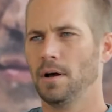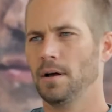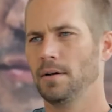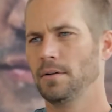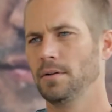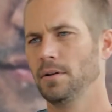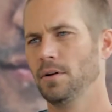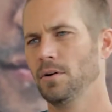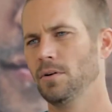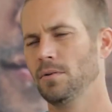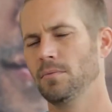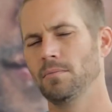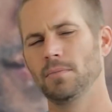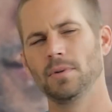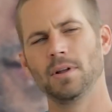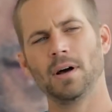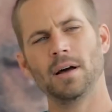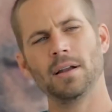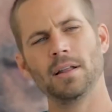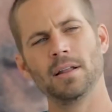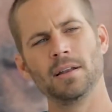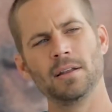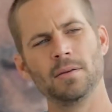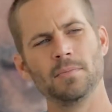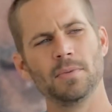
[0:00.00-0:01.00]
No,
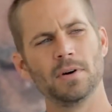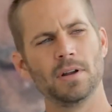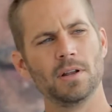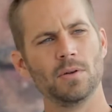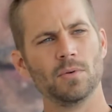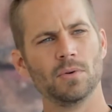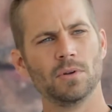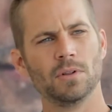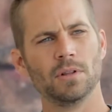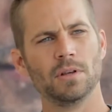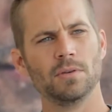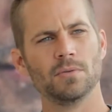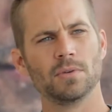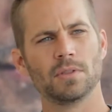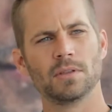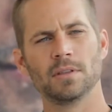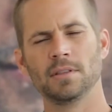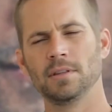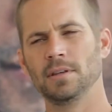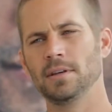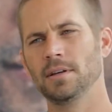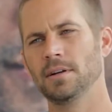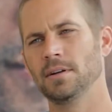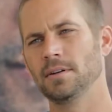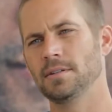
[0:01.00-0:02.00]
not anybody really within
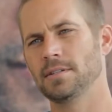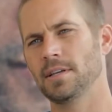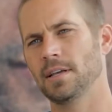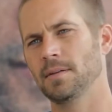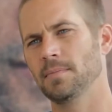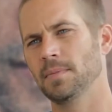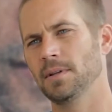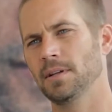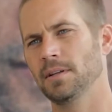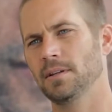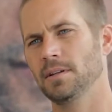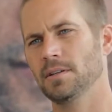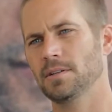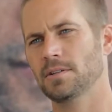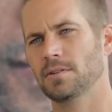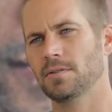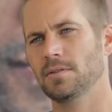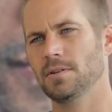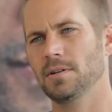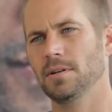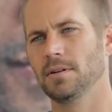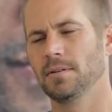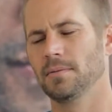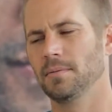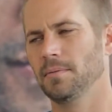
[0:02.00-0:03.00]
the entertainment
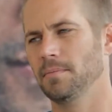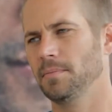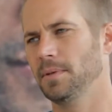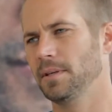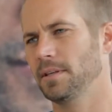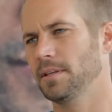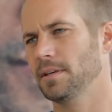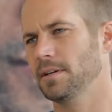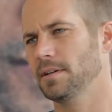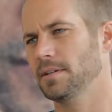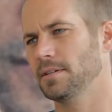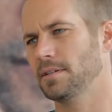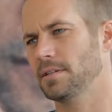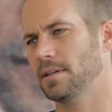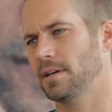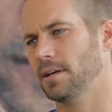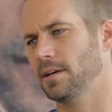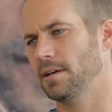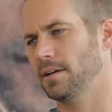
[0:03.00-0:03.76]
industry, because